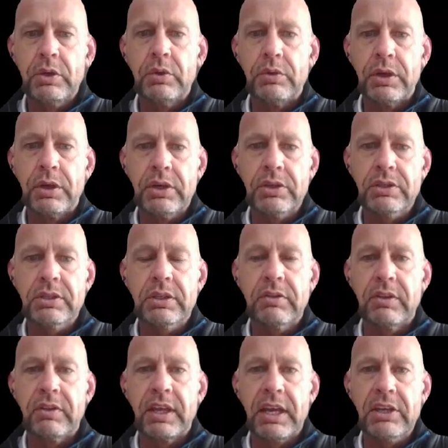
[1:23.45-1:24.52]
you'll notice
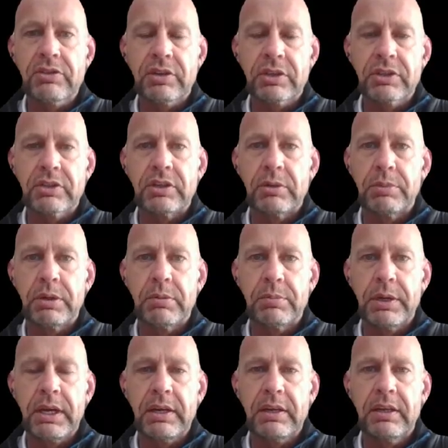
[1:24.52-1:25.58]
that the asterisk on the pin
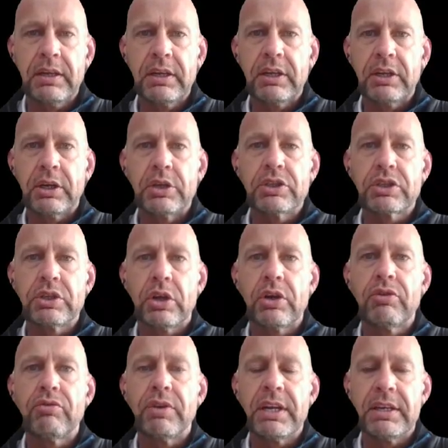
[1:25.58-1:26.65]
pad glows
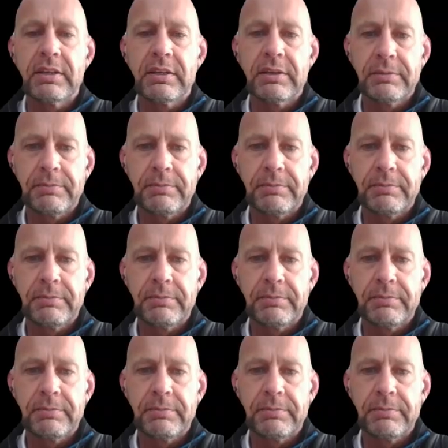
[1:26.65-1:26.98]
solid red.